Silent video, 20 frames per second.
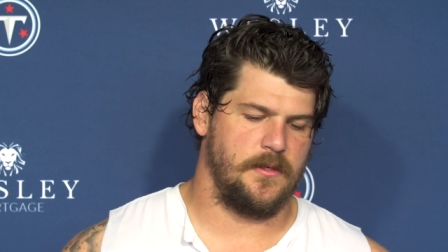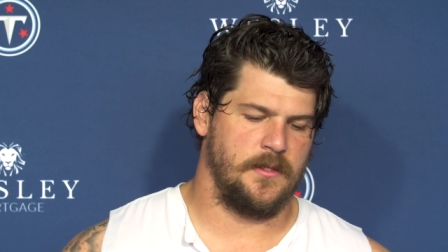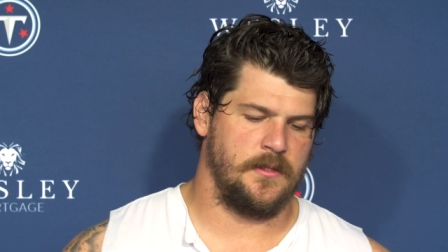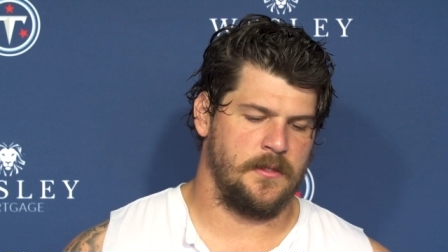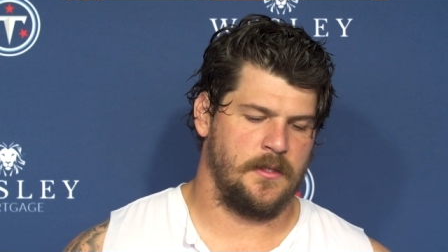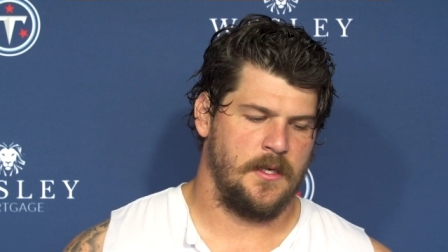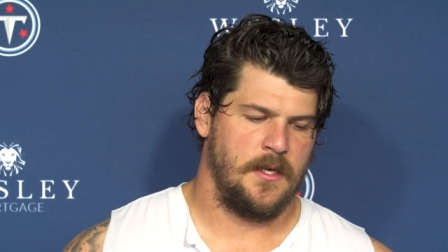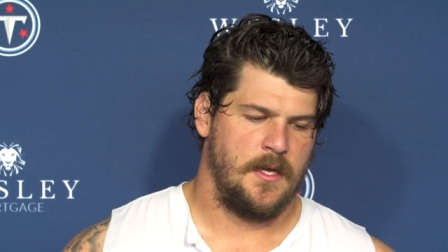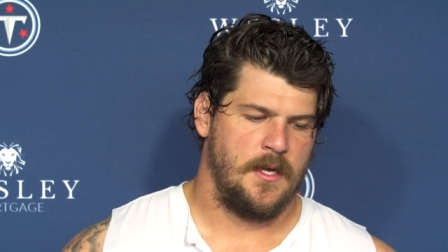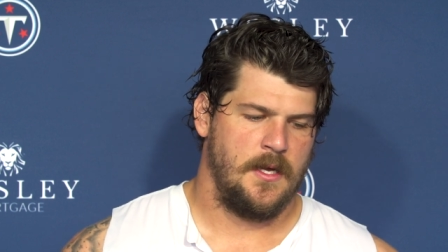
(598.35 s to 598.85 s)

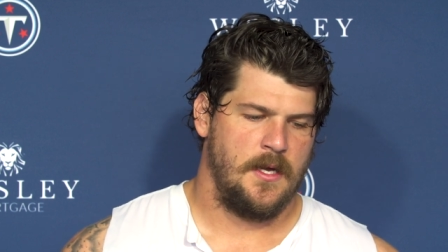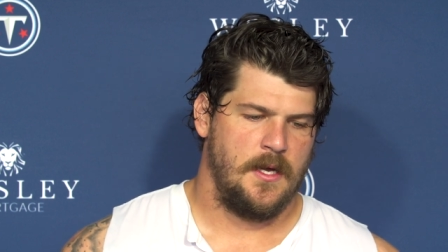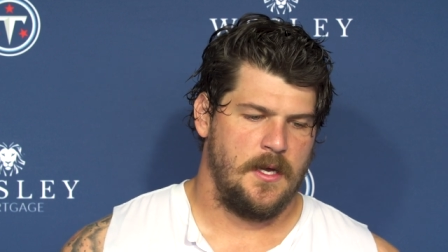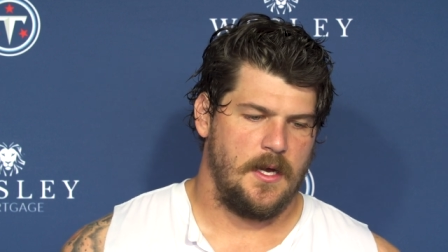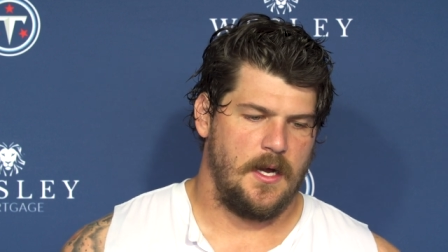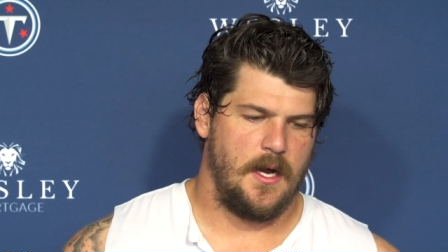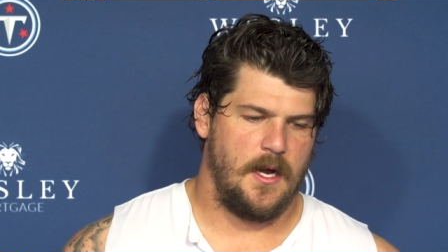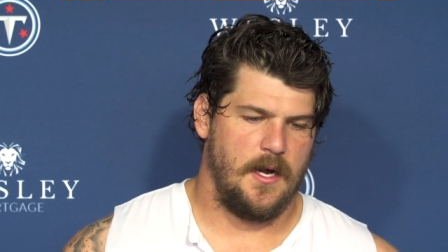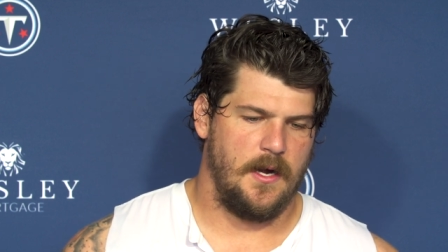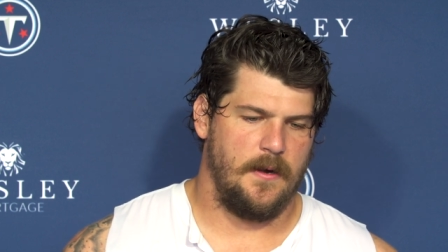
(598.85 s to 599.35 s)

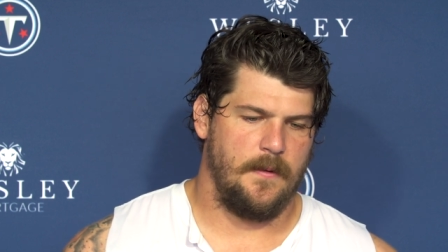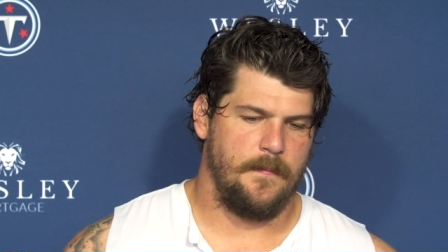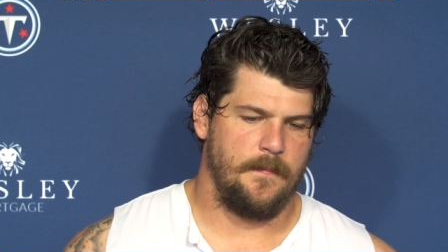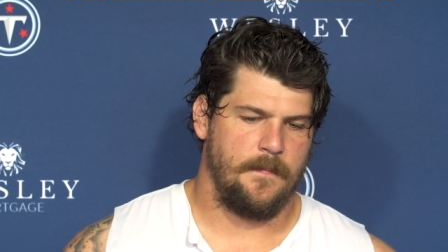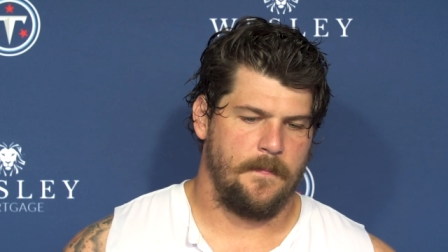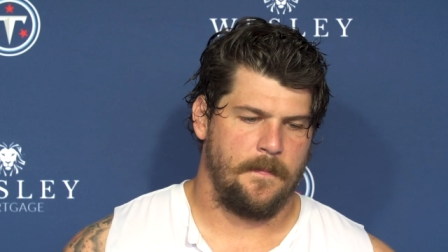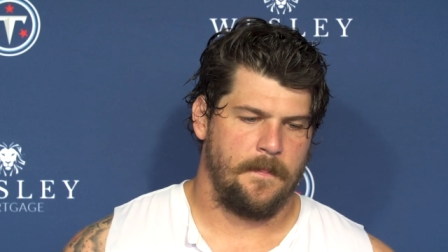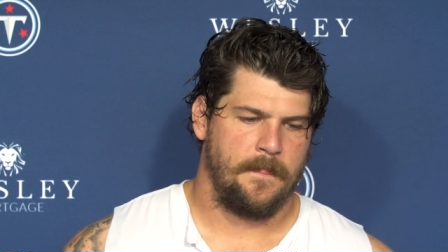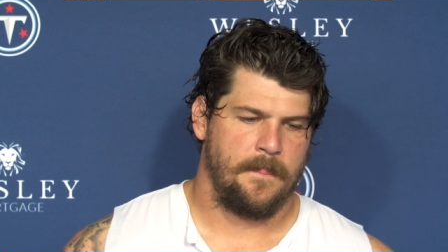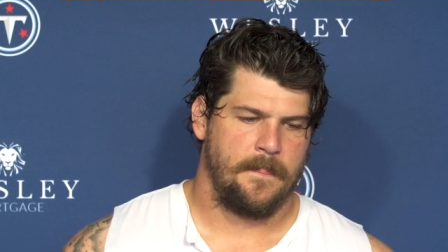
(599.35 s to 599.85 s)
And,
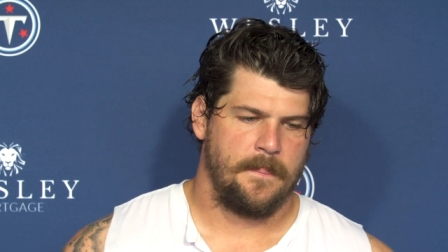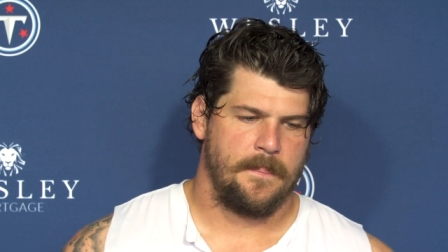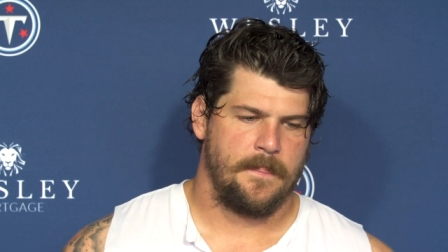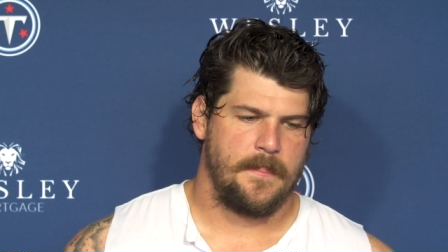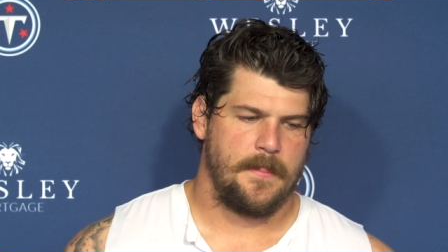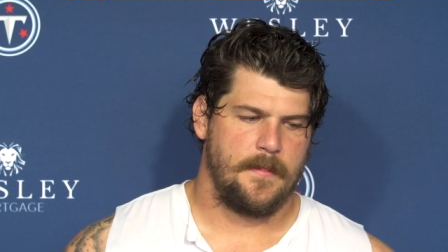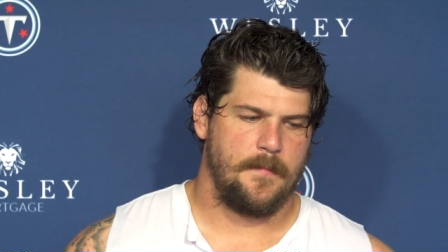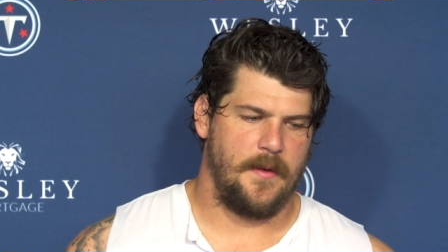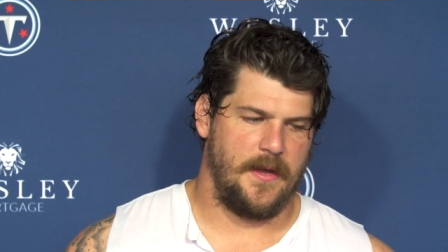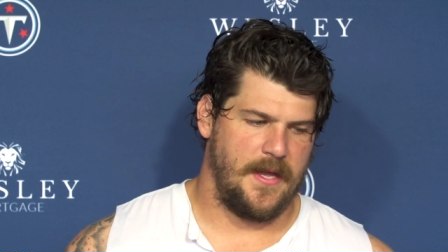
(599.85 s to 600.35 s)

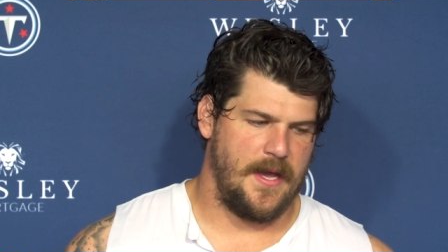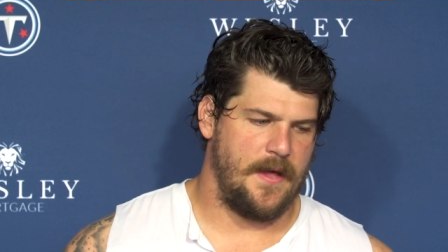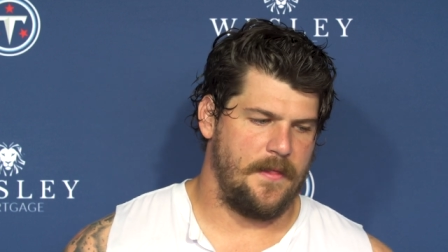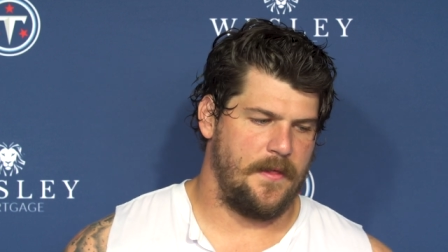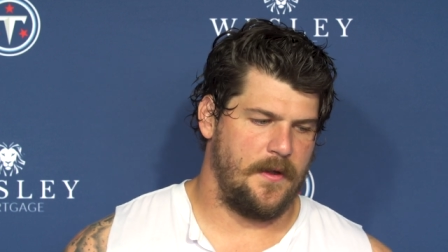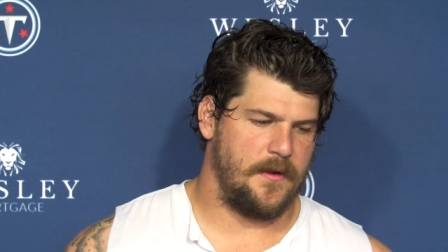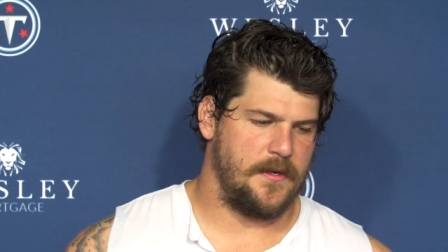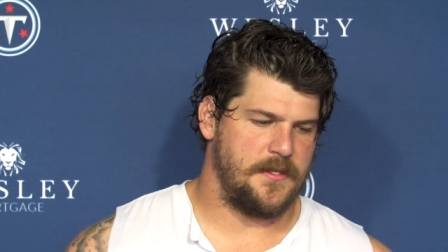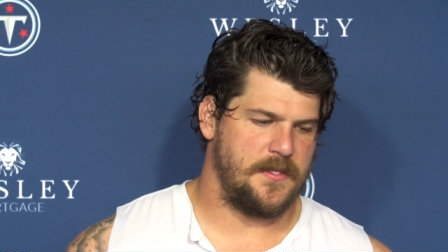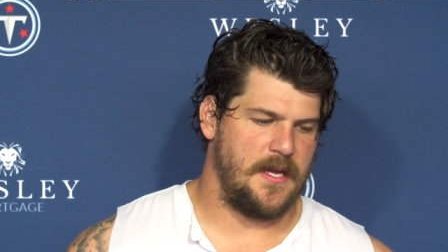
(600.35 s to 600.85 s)
But yeah,
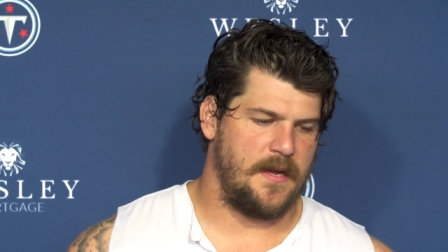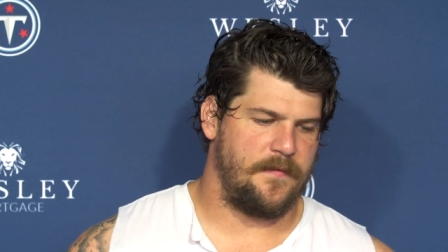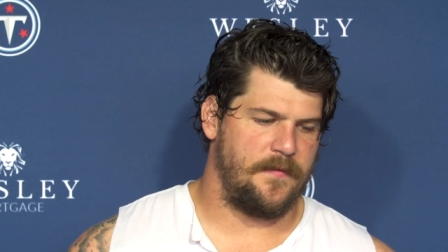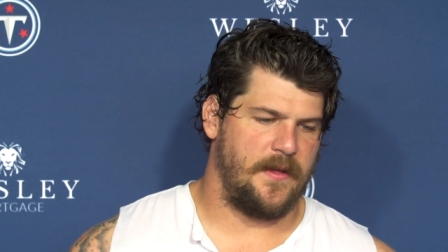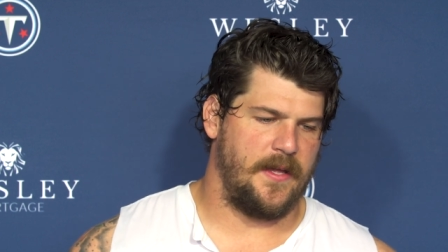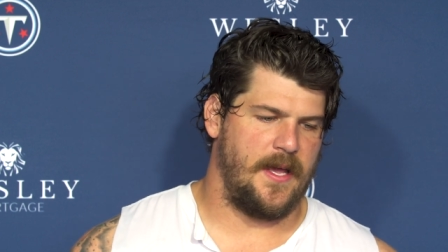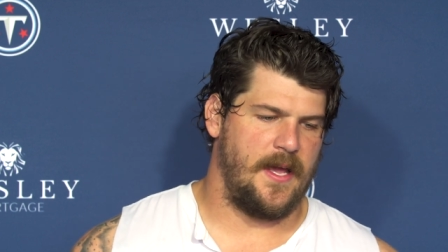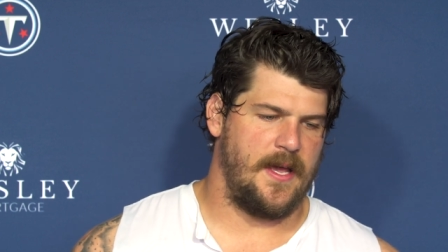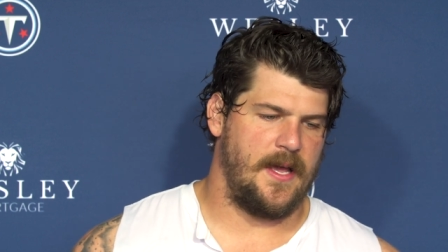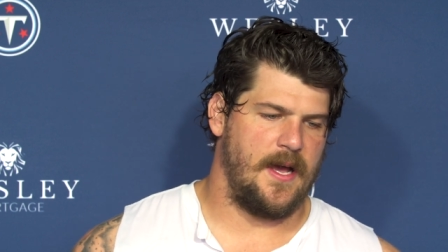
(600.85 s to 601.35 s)
there is
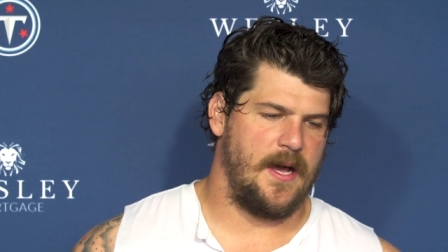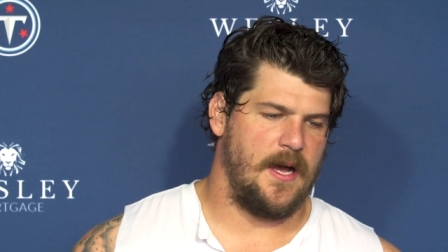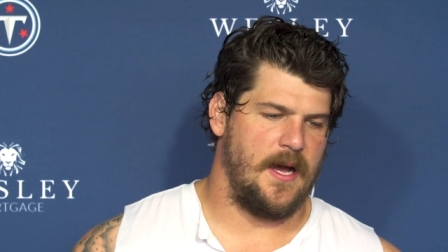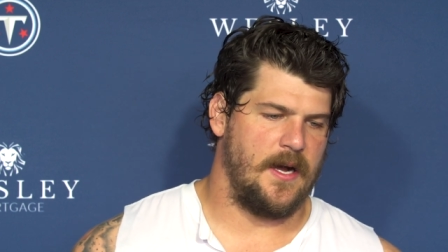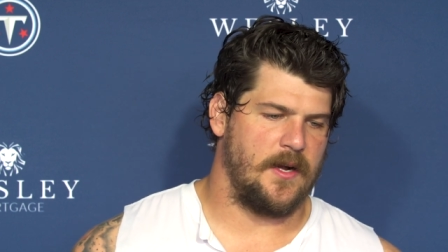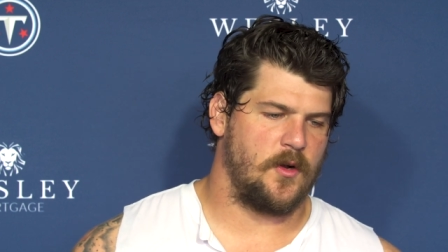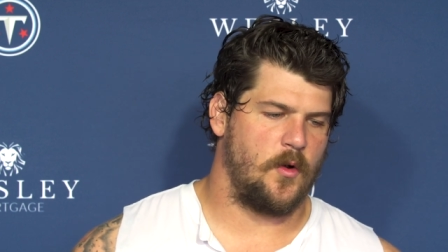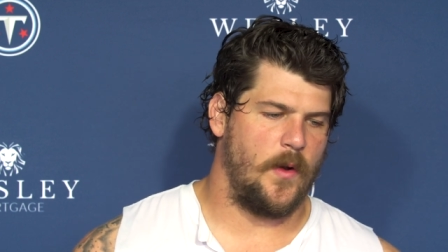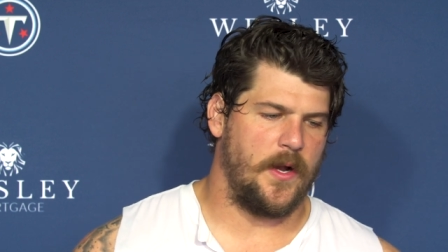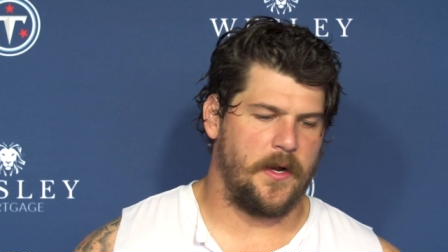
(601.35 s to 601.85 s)
definitely
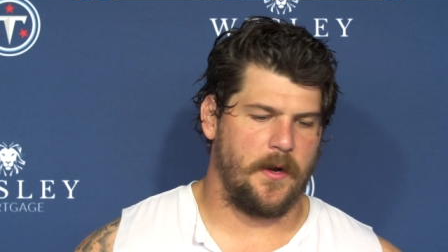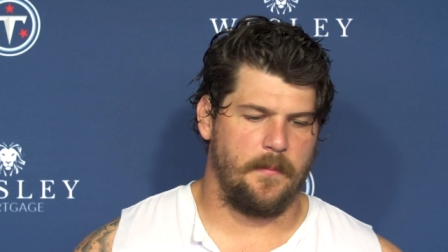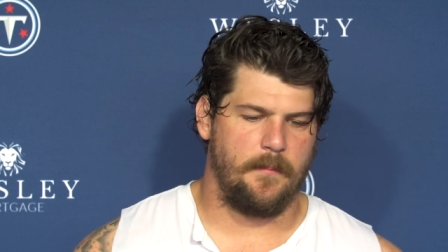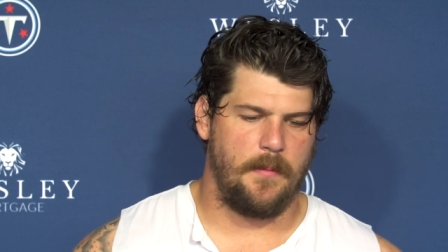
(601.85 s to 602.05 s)
a quicker